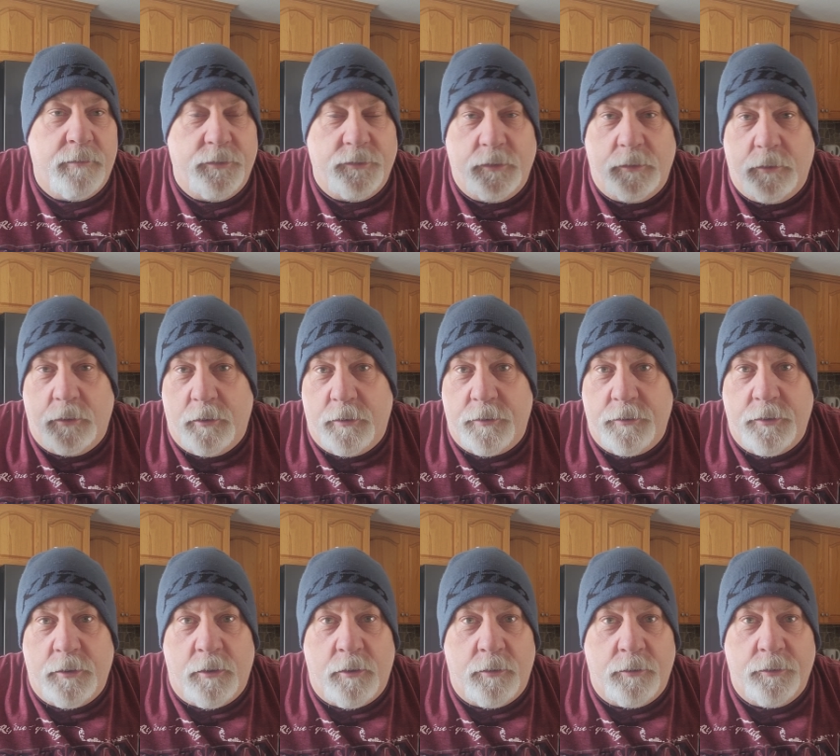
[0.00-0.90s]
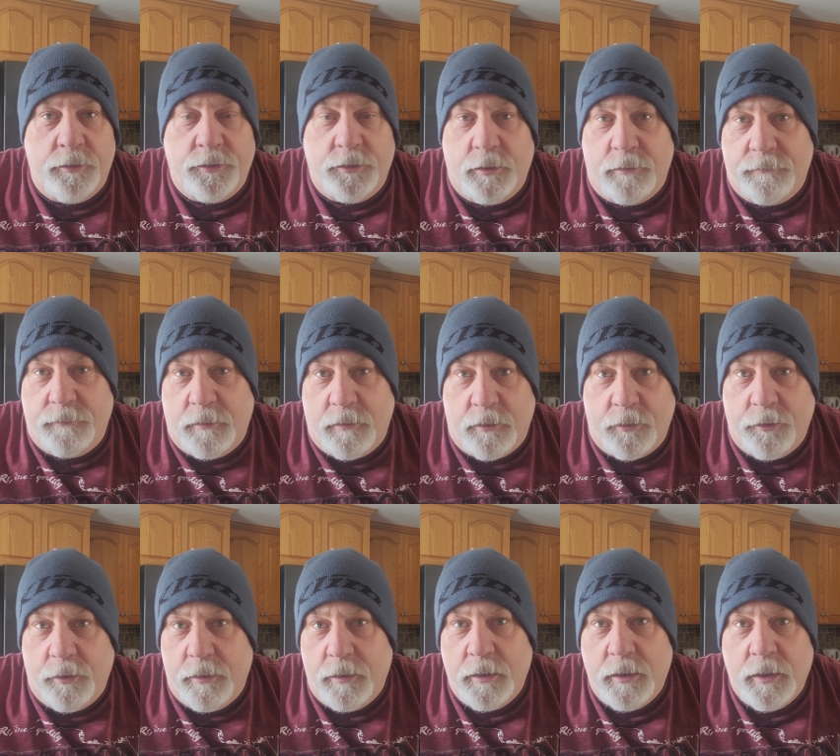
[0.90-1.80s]
There's a lot of knowledge of all
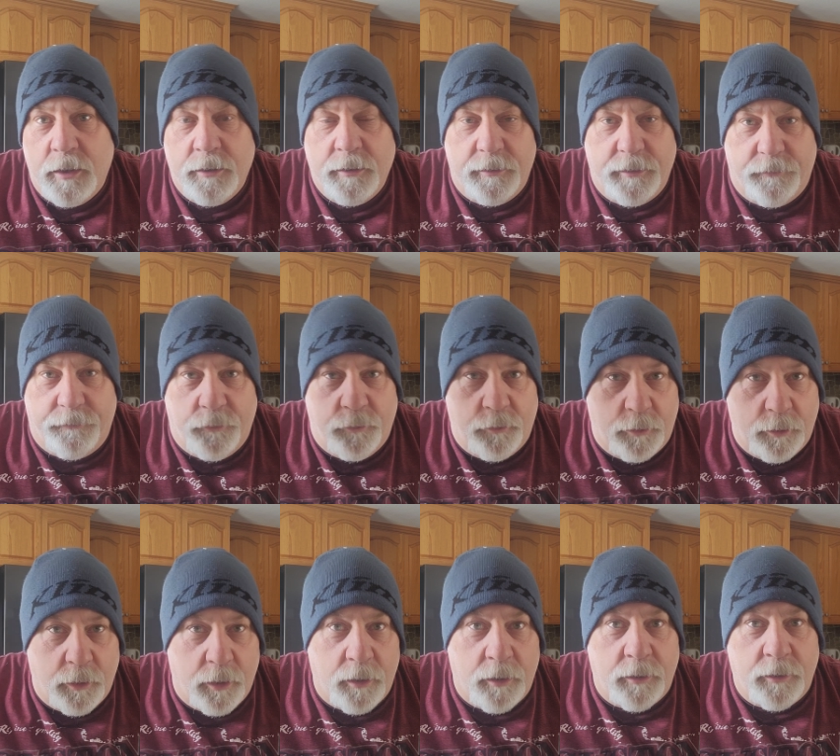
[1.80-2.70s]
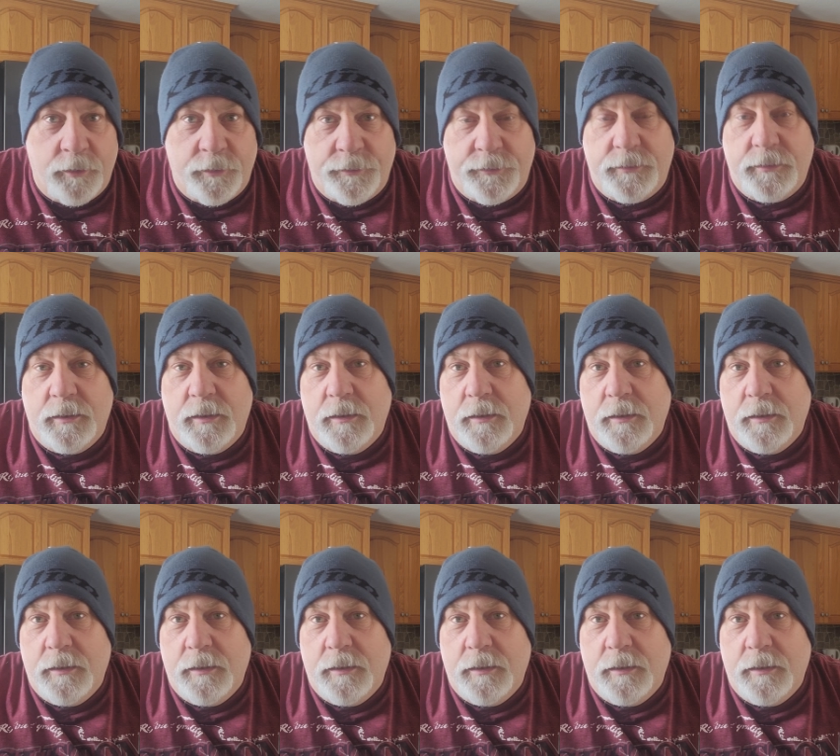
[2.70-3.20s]
the different laws,